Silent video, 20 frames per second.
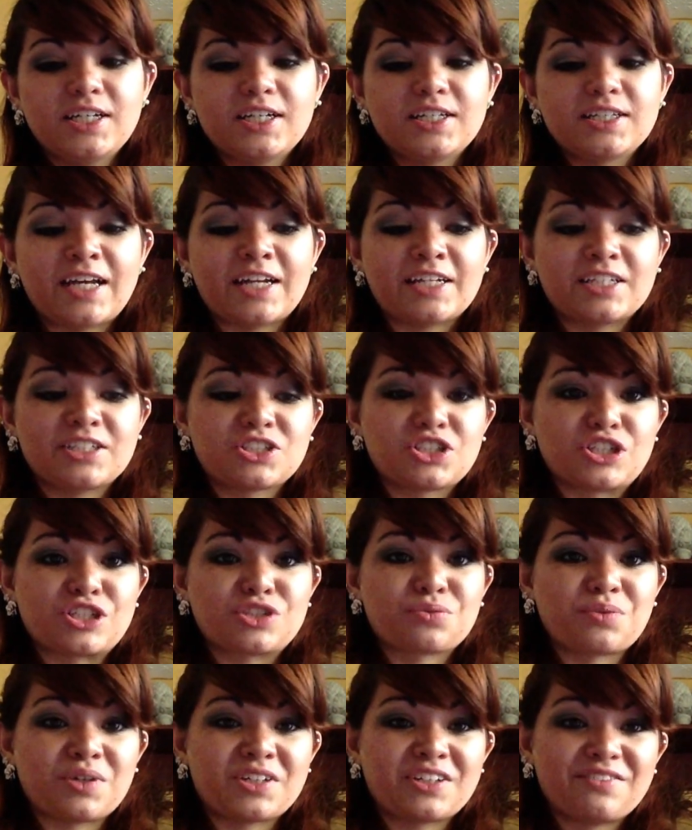that is just
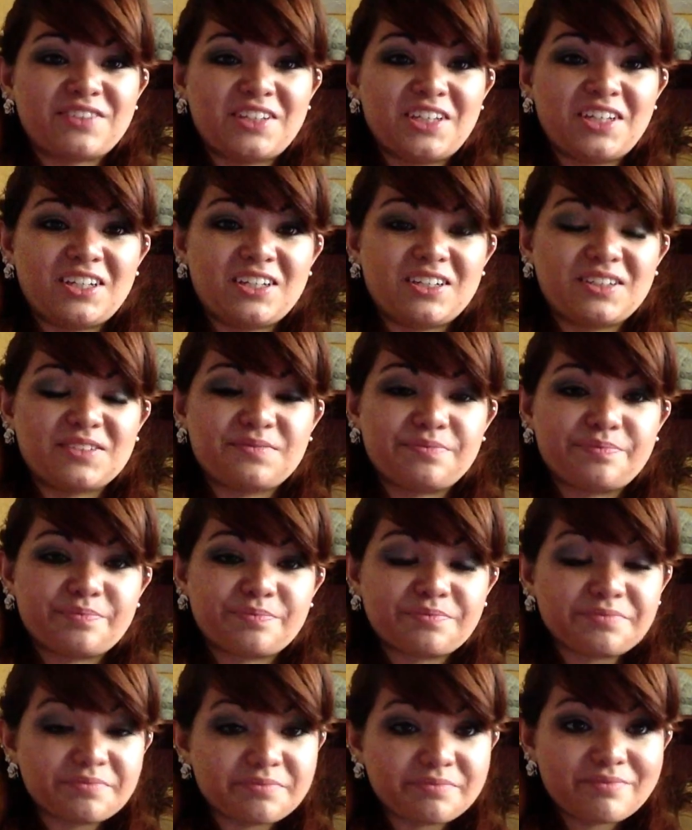one of the
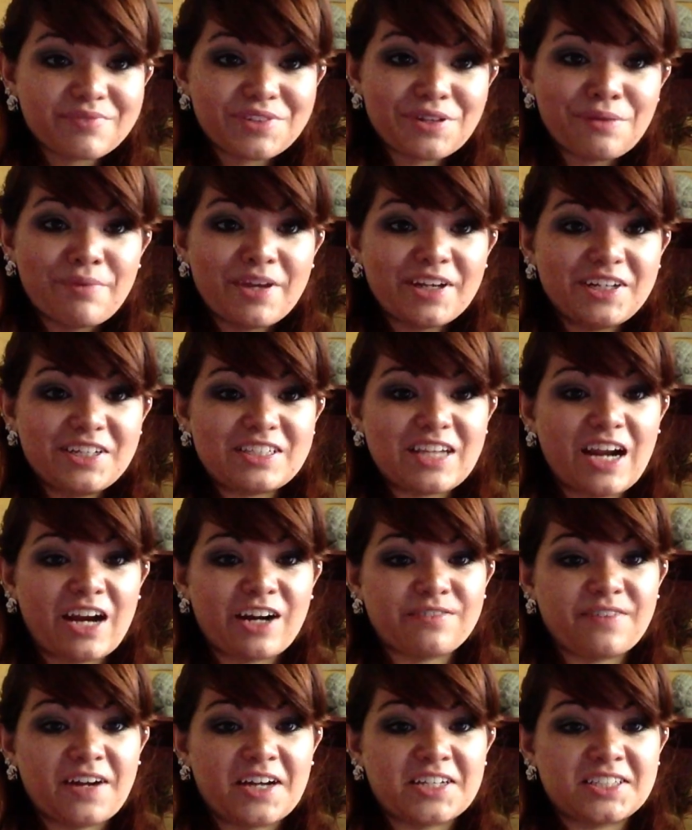many
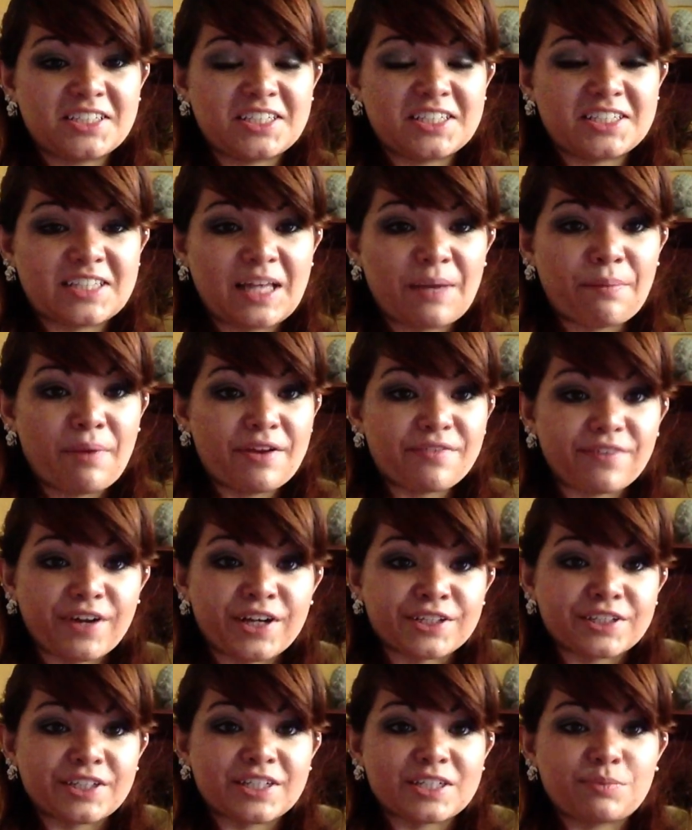sacrifices that my
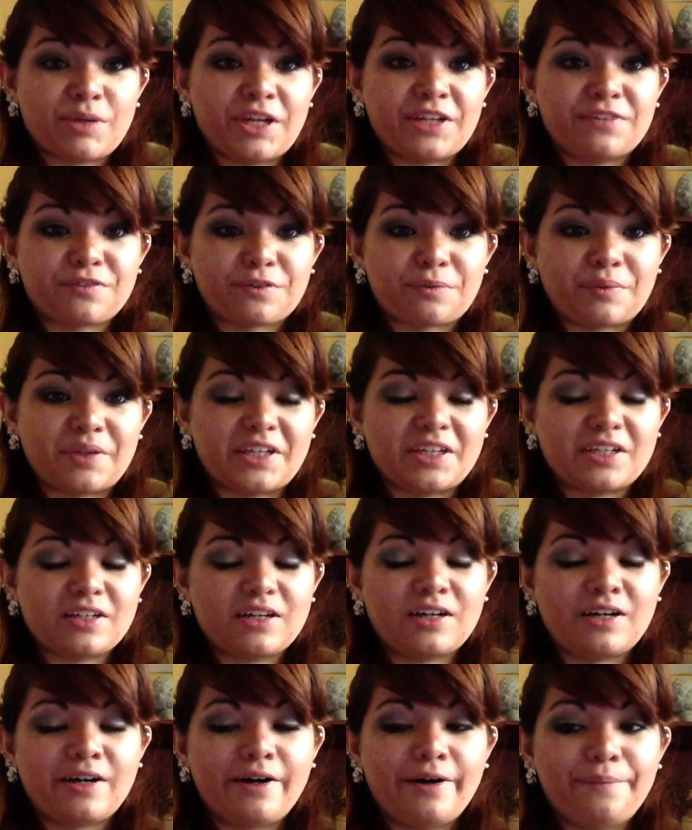father has made for me
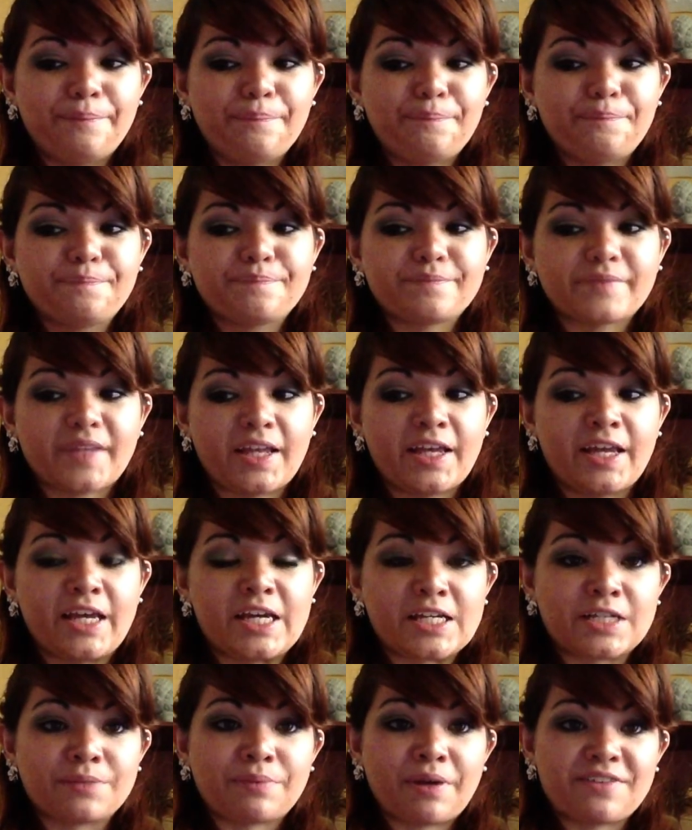
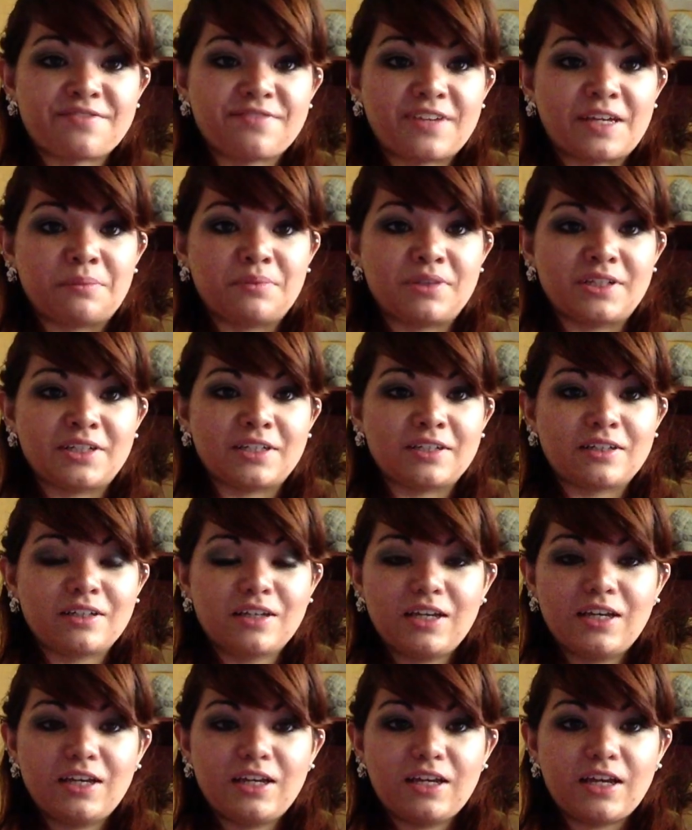and my family.
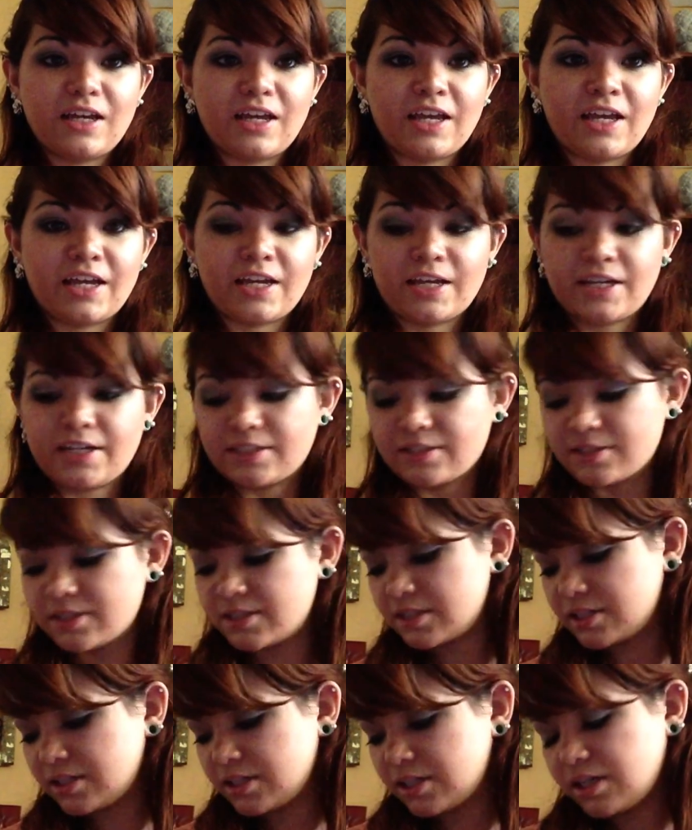And
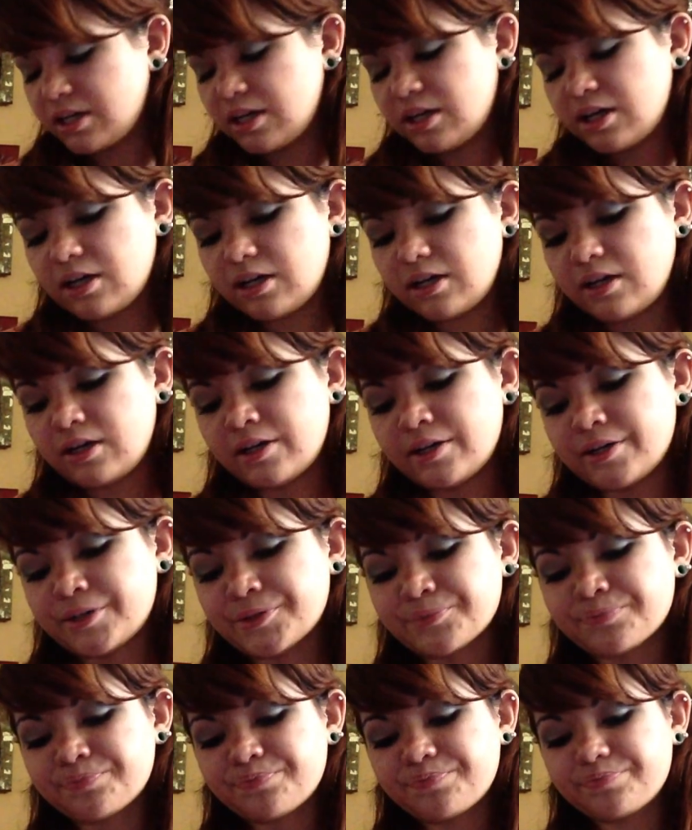
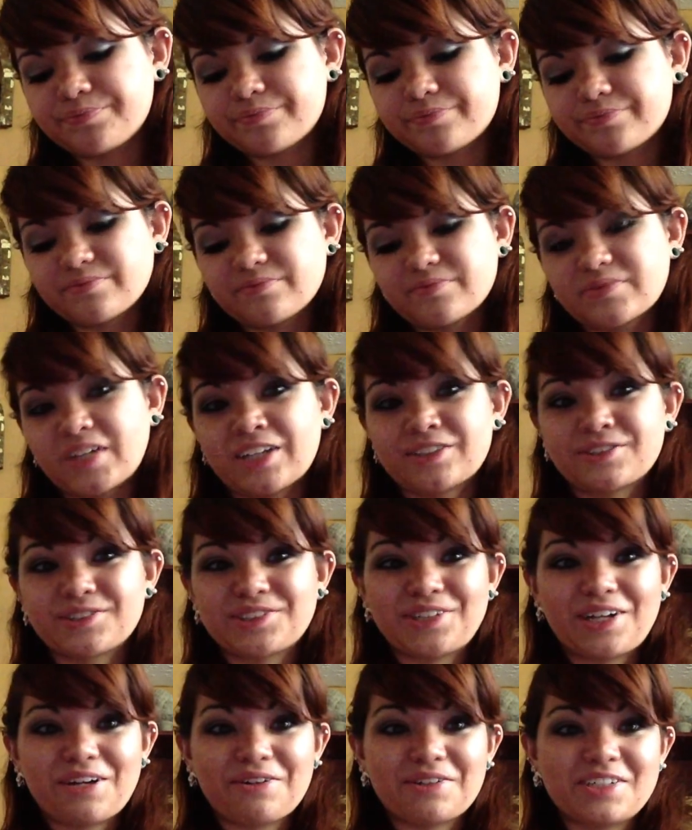I don't
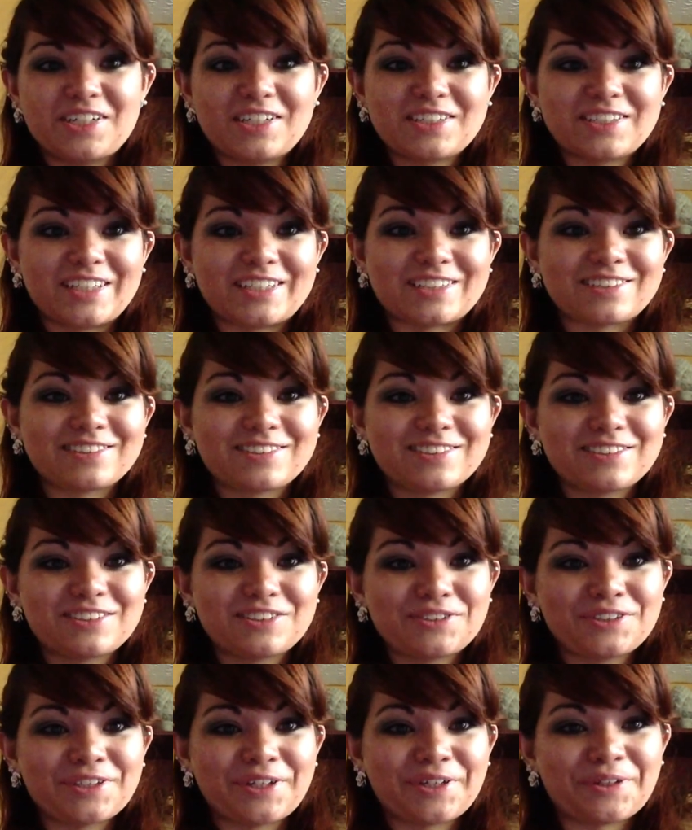know how he does it,
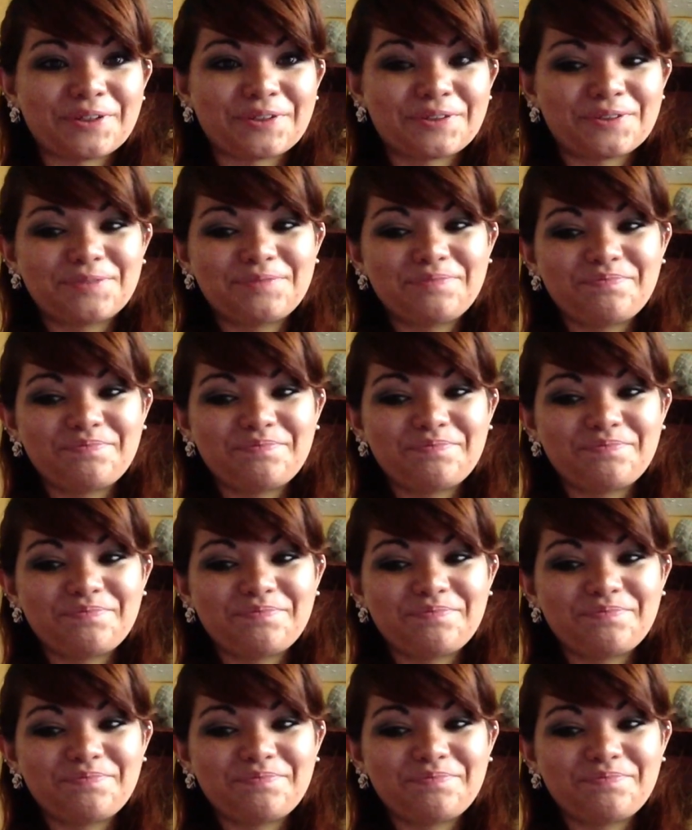so